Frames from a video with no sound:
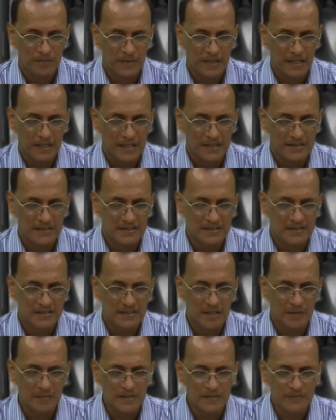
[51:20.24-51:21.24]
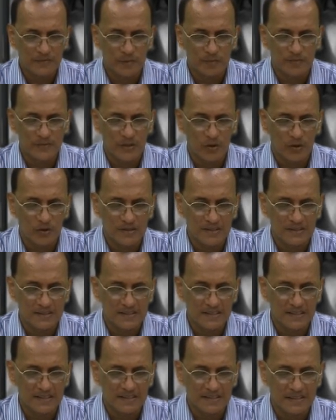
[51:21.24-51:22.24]
It is coming from the
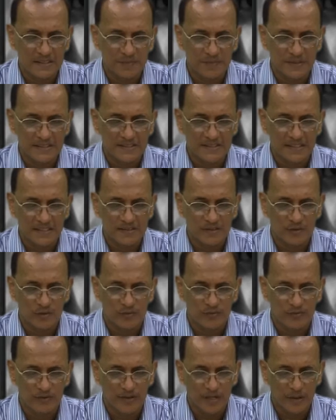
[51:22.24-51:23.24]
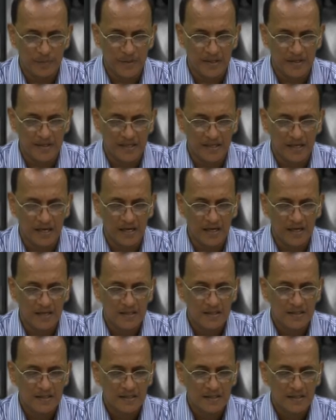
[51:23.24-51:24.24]
Autistic Treatment Center of America.
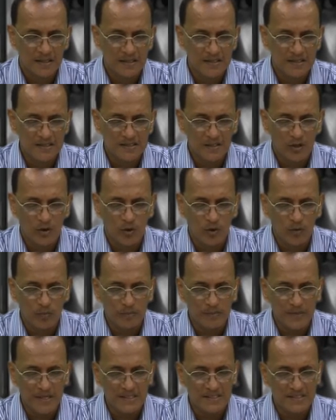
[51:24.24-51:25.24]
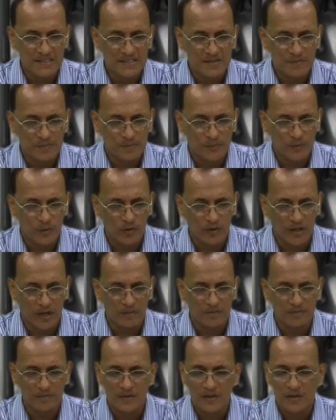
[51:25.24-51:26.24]
It is a home-based
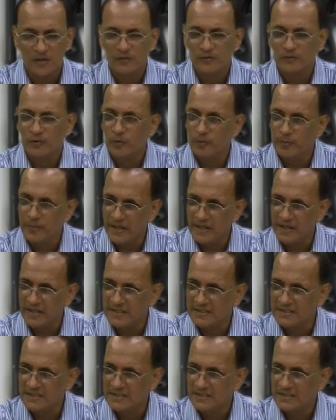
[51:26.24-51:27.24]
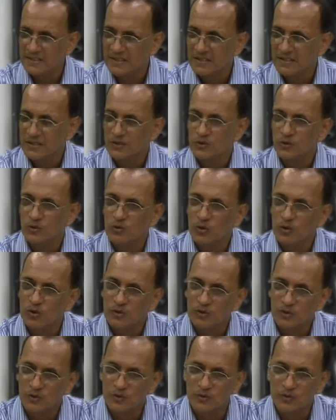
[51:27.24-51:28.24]
program for parents to go
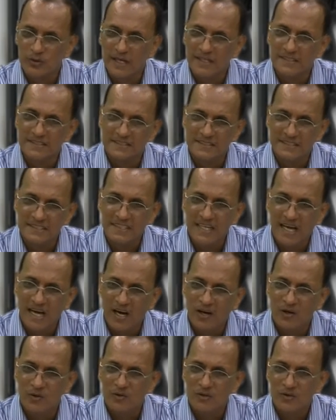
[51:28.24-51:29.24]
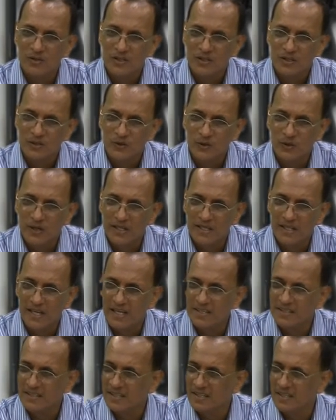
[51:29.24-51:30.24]
through and see how you can
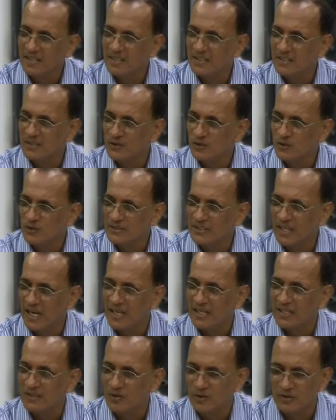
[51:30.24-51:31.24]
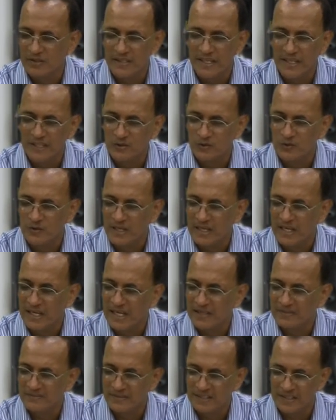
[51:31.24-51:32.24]
handle your child on day-to-day
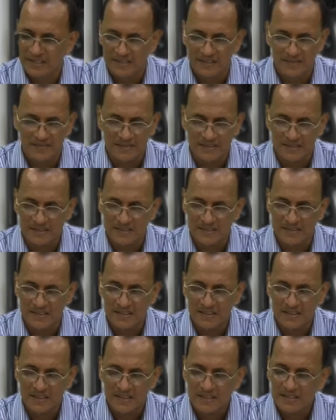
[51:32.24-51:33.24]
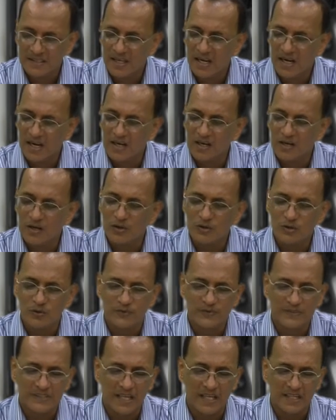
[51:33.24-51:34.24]
life activities. There are a lot
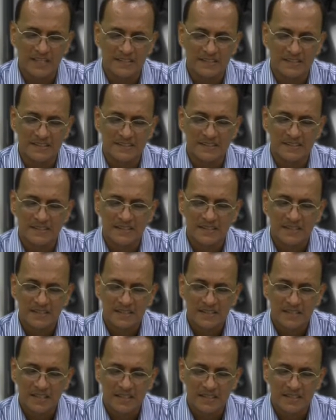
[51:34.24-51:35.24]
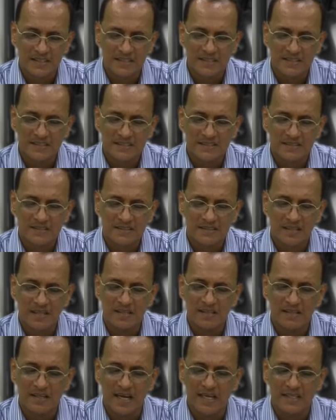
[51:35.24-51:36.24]
of challenges. In this
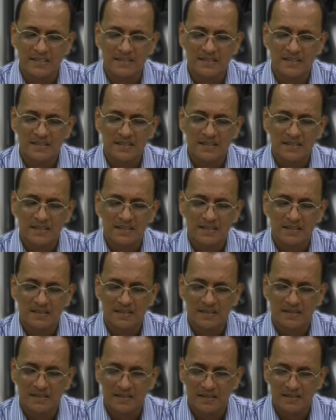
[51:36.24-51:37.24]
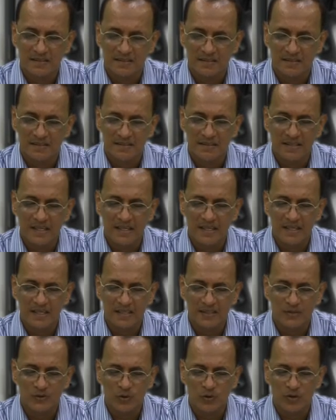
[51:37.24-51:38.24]
Sunrise,
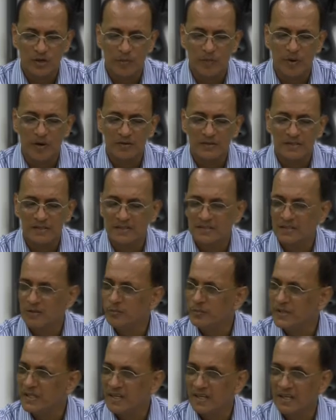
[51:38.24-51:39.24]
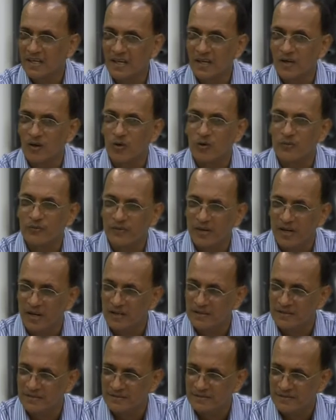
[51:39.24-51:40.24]
they talk about the miracle of
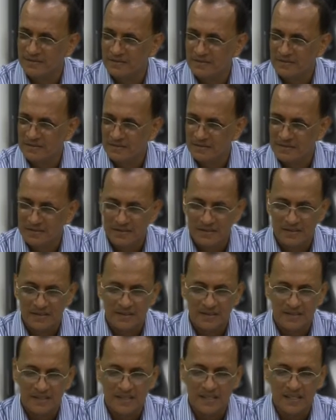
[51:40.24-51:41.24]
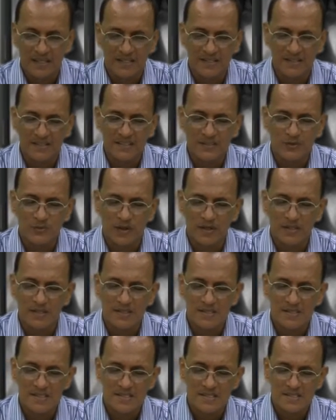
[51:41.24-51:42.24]
love. In this
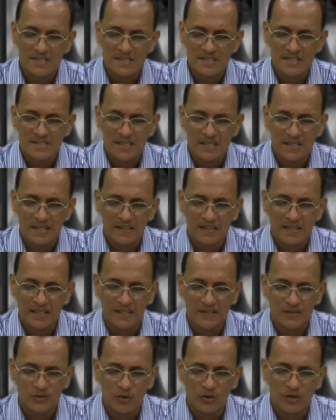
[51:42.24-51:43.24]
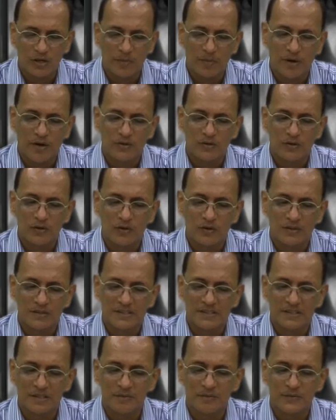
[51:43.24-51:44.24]
one, they talk about
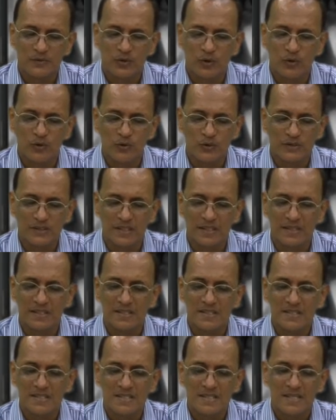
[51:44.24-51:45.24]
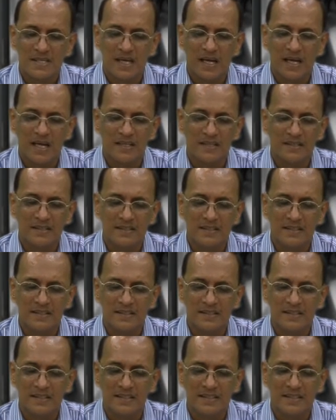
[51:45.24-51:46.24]
autism solution and
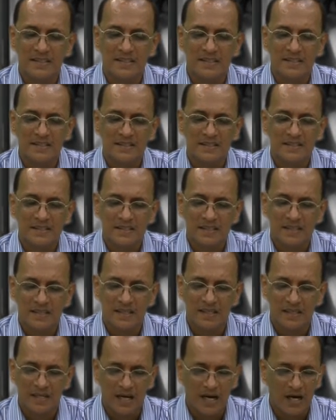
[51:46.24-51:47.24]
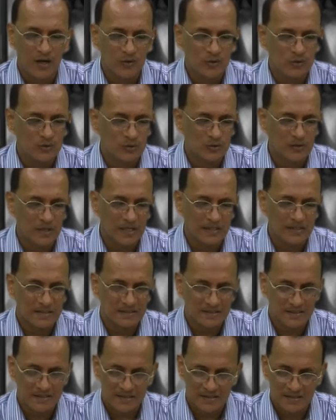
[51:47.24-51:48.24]
the how to
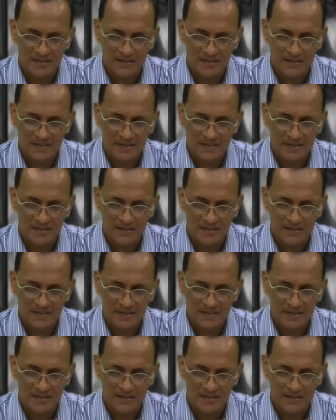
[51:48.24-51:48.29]
get